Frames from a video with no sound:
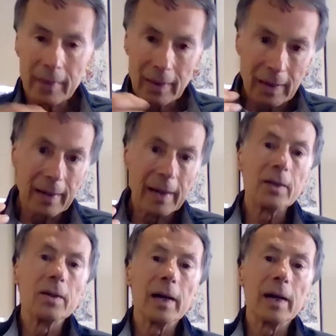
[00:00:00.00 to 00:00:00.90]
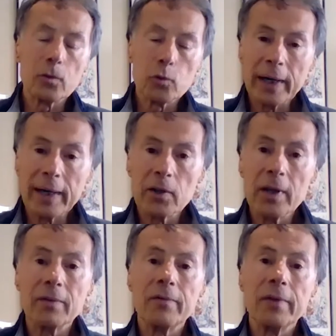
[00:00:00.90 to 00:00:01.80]
I try to
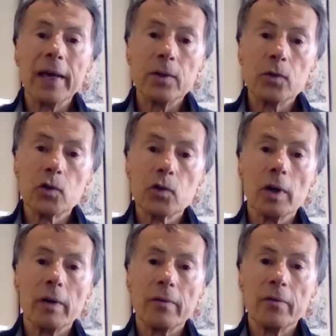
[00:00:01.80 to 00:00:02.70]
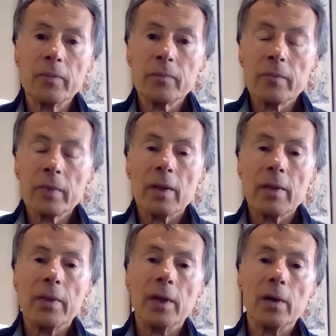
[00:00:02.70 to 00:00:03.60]
take advantage of
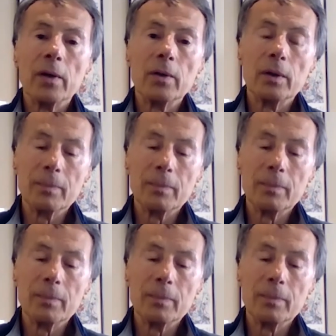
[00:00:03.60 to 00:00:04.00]
the